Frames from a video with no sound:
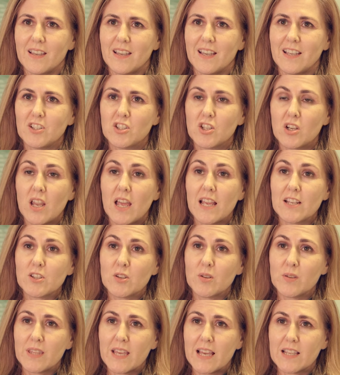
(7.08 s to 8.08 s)
In July
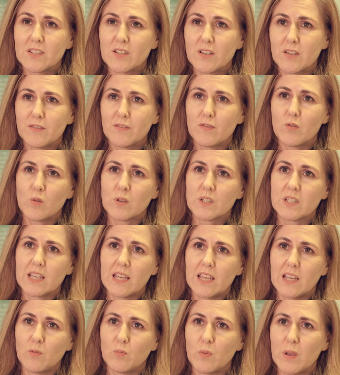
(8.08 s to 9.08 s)

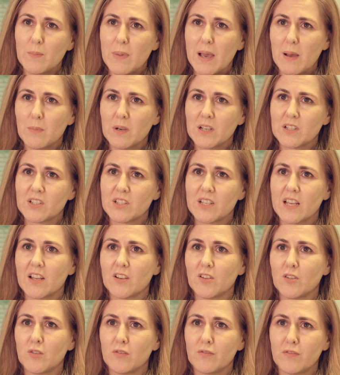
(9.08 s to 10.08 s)
2014, we published our
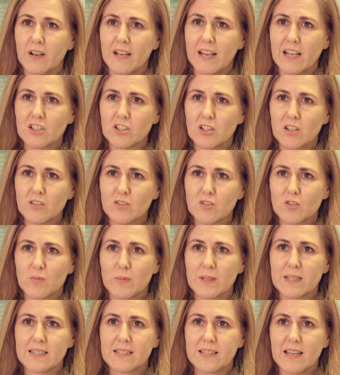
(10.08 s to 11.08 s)
new financial
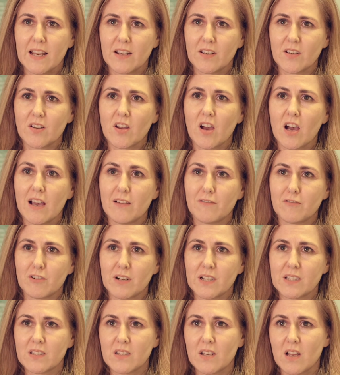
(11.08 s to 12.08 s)
instrument standard,
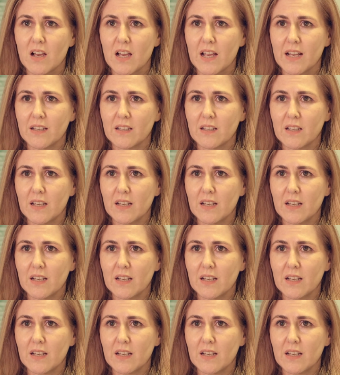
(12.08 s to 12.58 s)
IFRS 9,